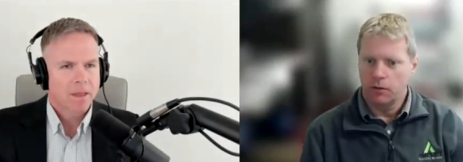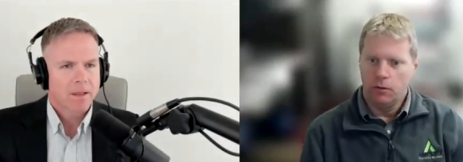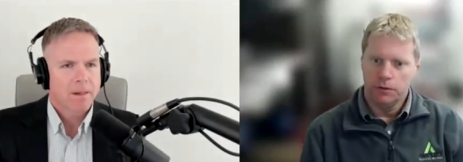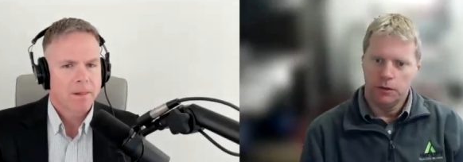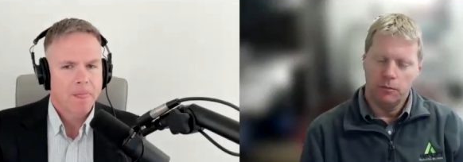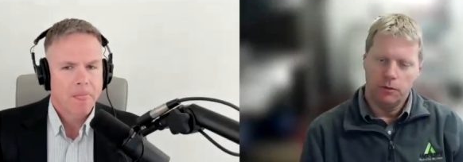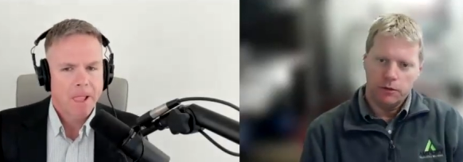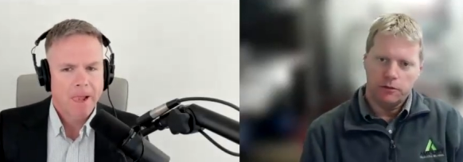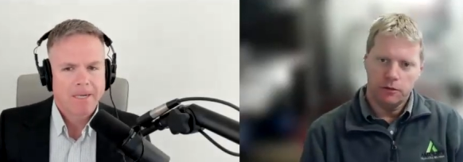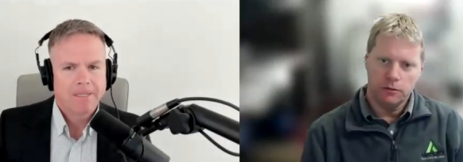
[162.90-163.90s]
Speaker 1: cold in the morning.
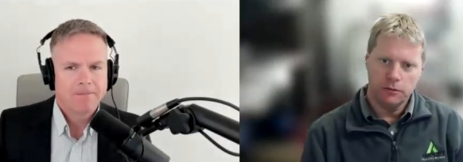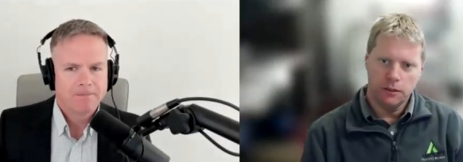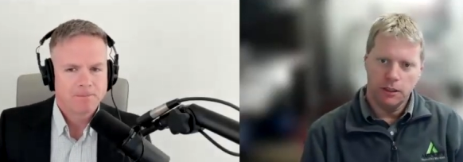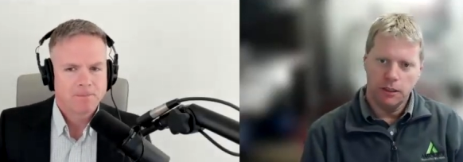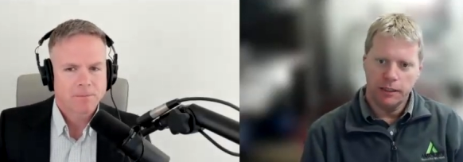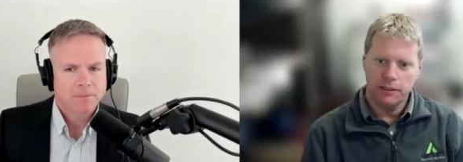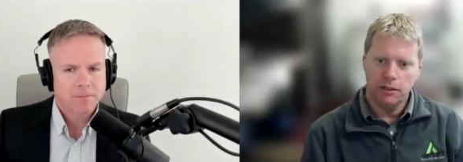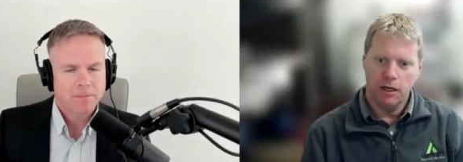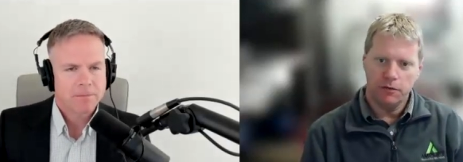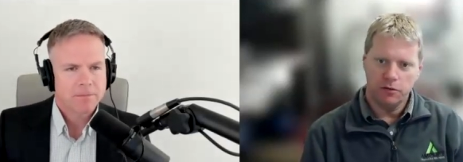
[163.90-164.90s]
So uh, I teed
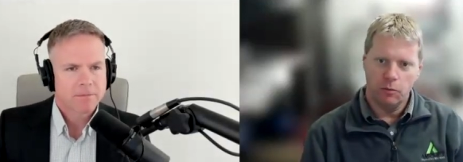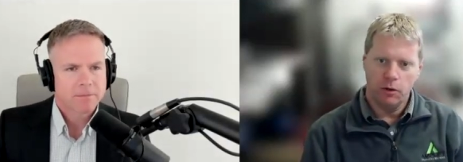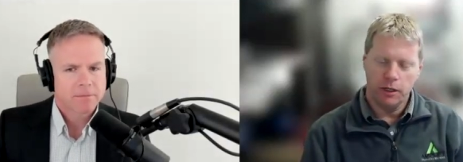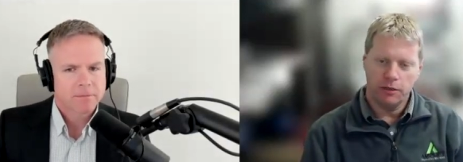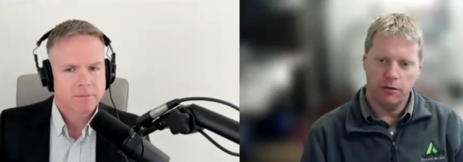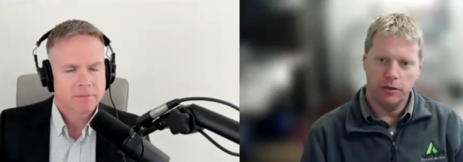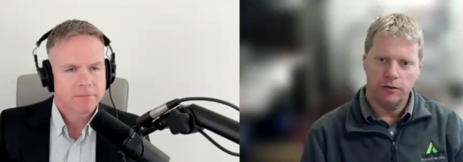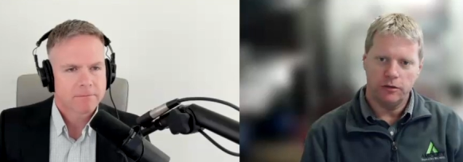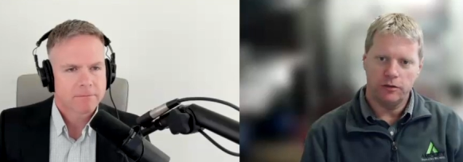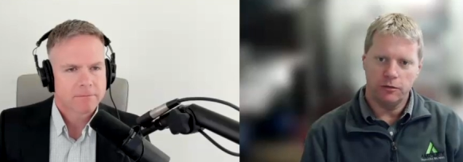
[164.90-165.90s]
off this morning at
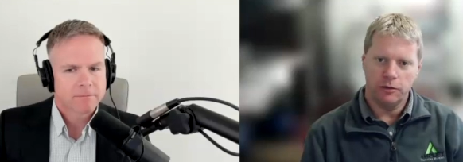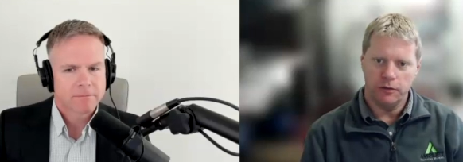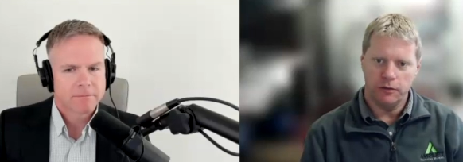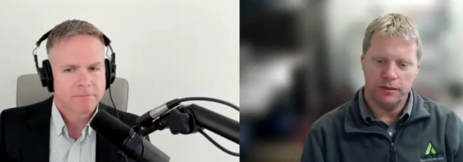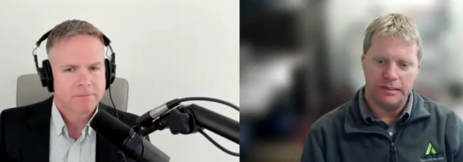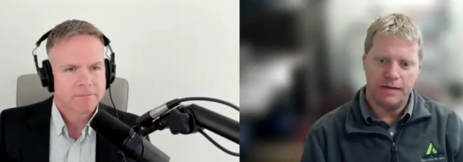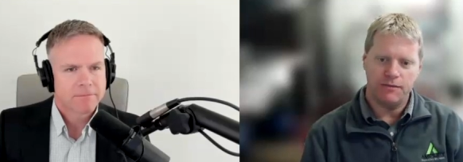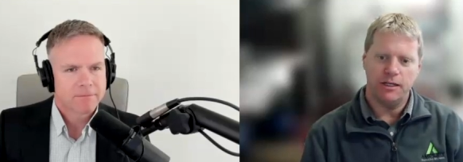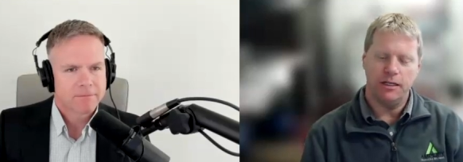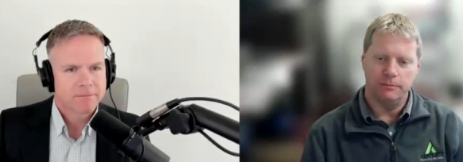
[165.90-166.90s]
36 degrees at 7
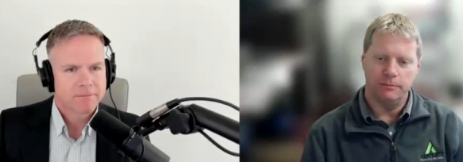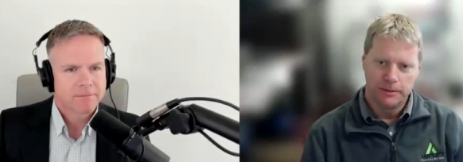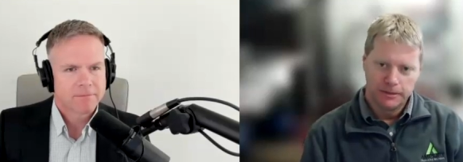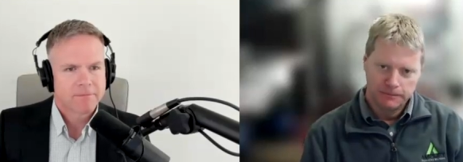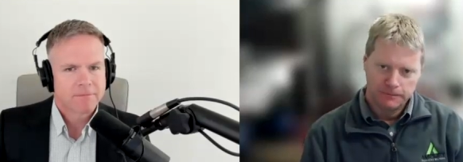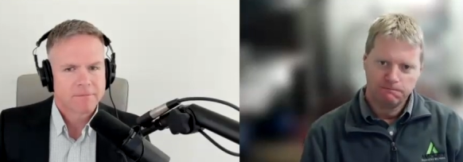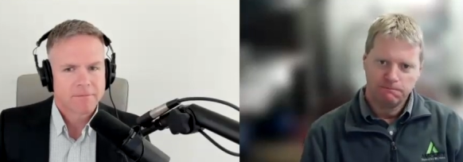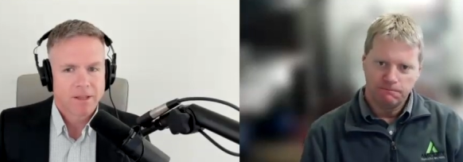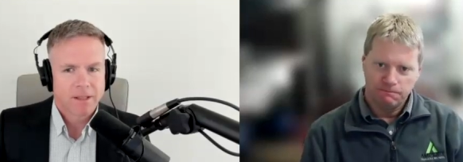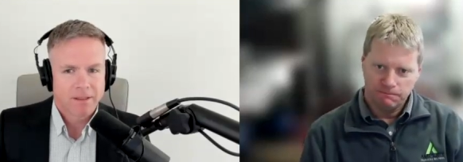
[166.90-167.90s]

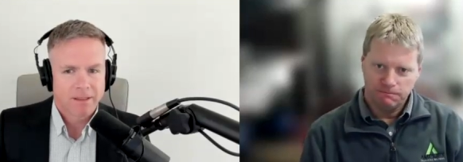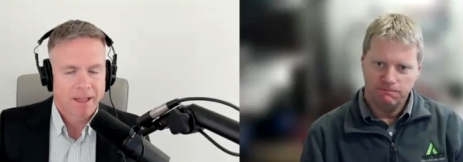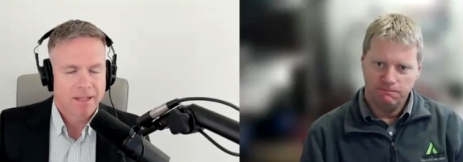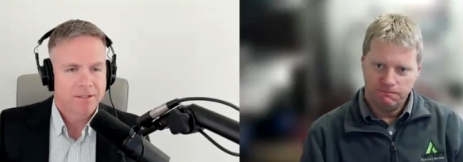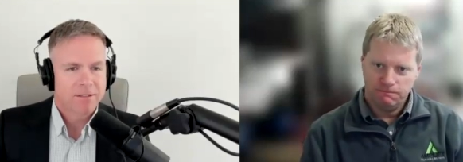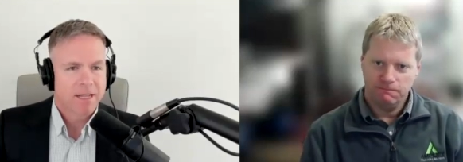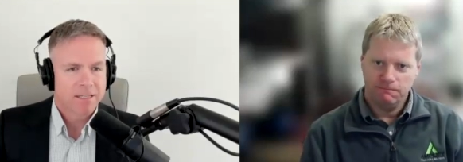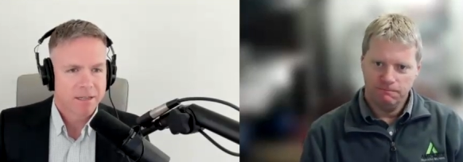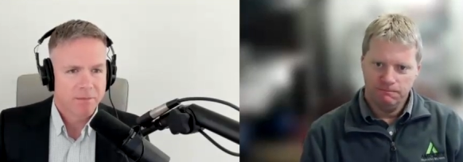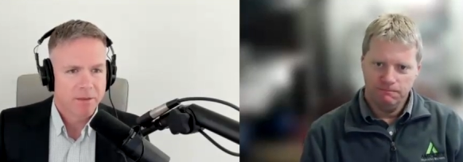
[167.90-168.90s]
a.m.
Speaker 2: That's, that's
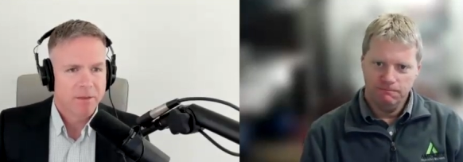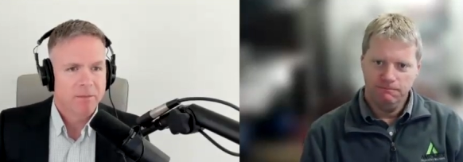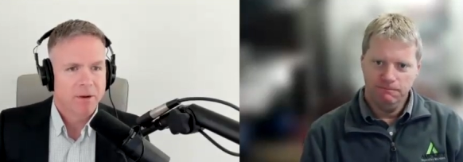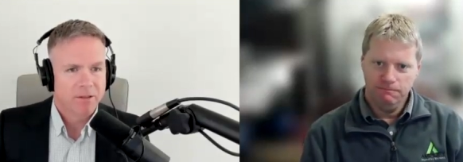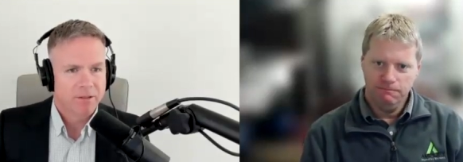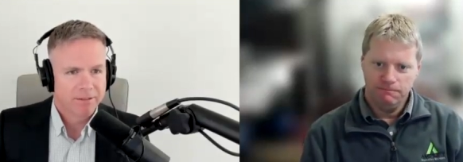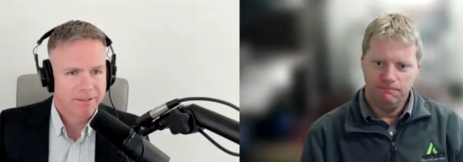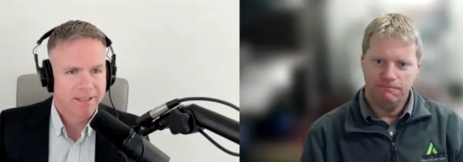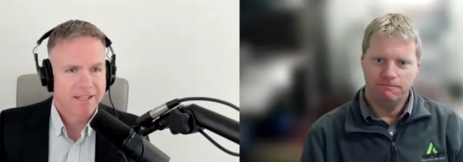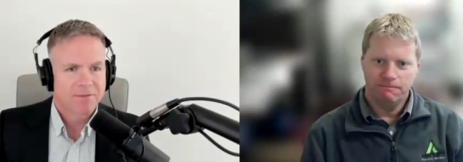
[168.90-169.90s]
commitment, brother.
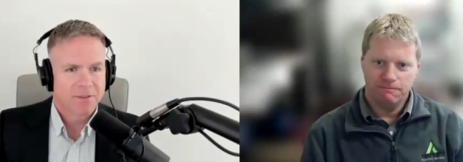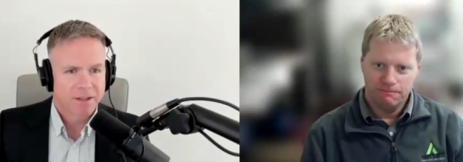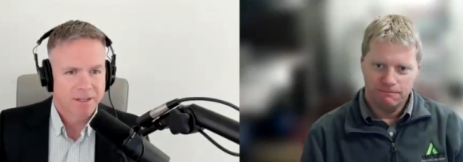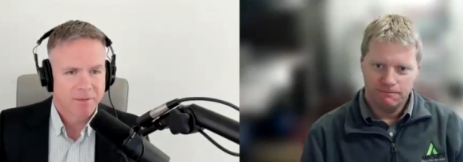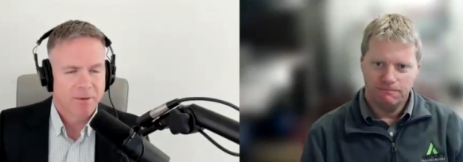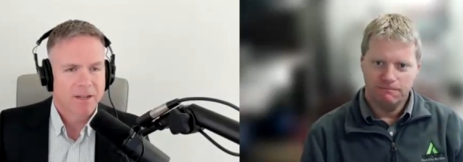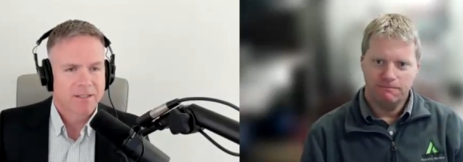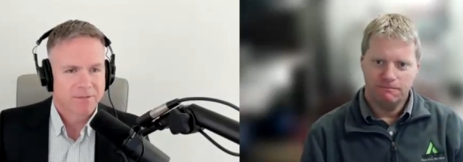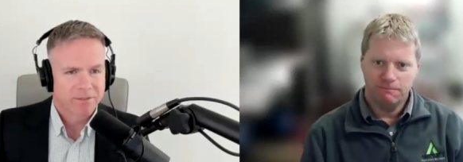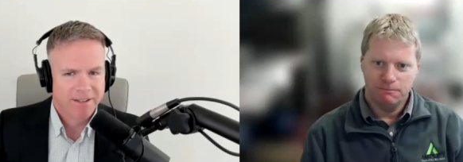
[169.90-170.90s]
That's fucking impressive.
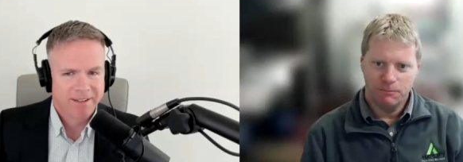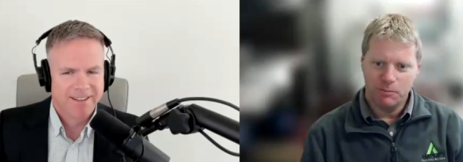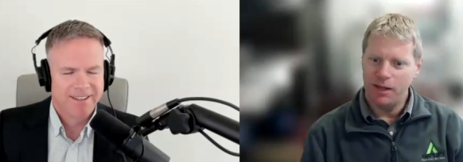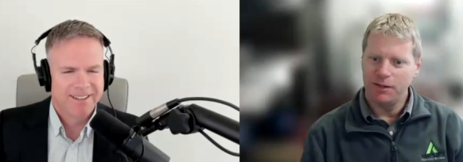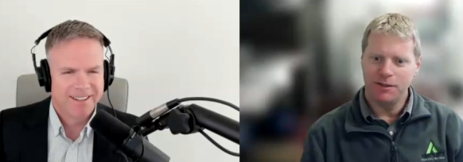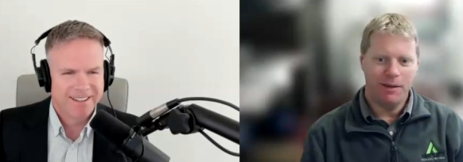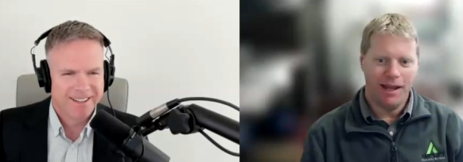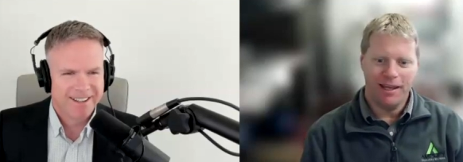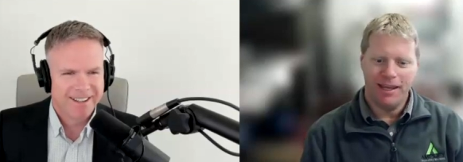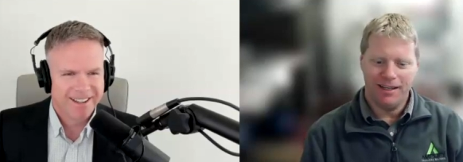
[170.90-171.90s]
I'm
Speaker 1: telling you, man, I
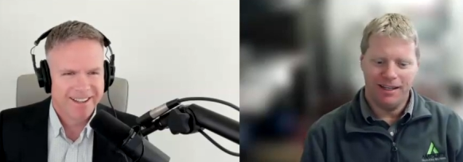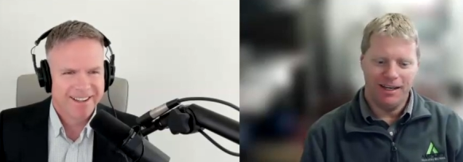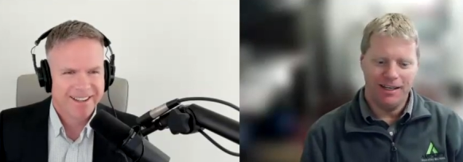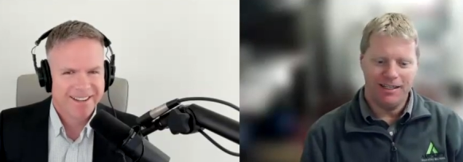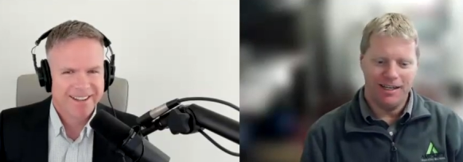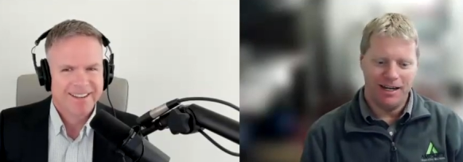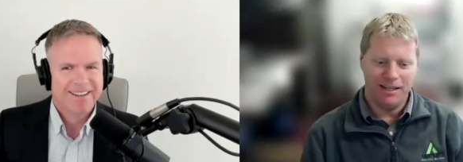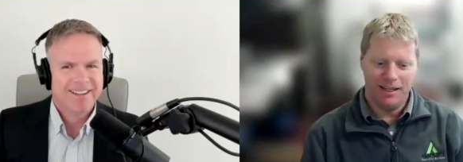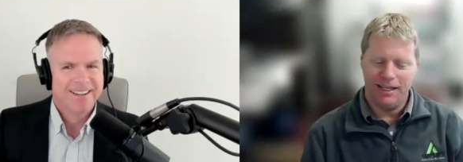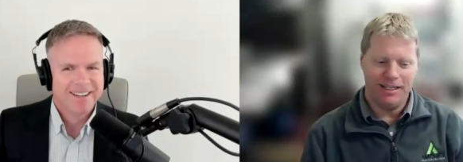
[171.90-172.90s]
can't, I like getting out, of, I
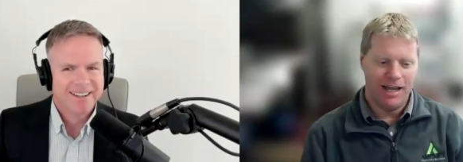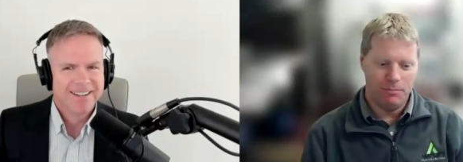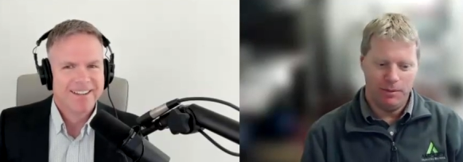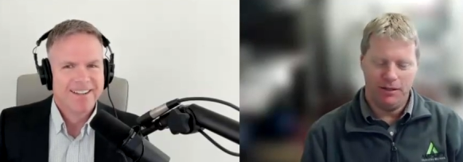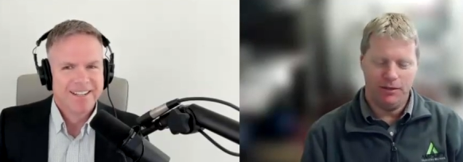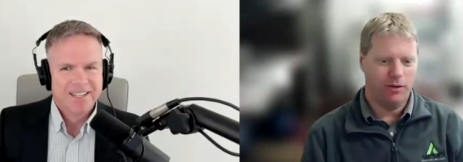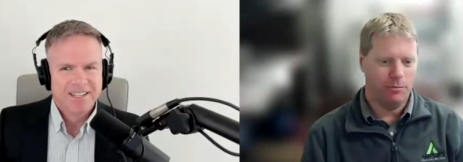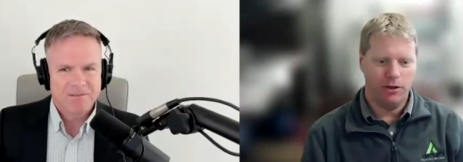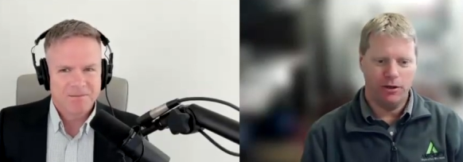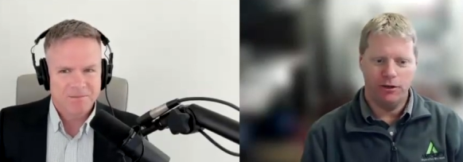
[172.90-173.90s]
like getting out of bed. It's something,